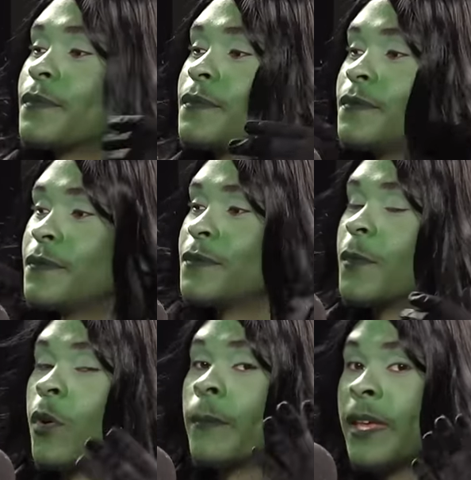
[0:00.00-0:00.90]

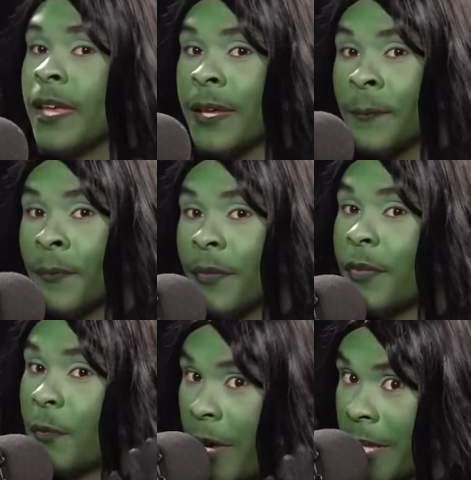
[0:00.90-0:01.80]
I or me,
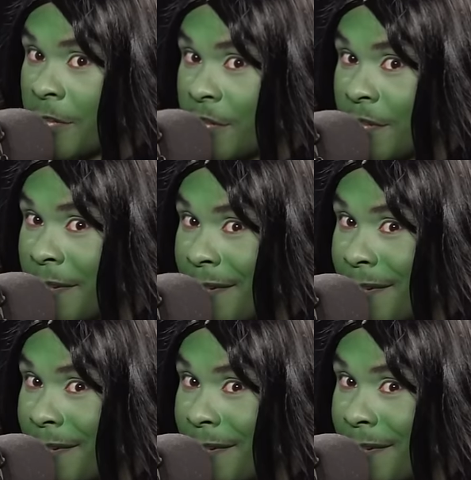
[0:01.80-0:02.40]
the witch.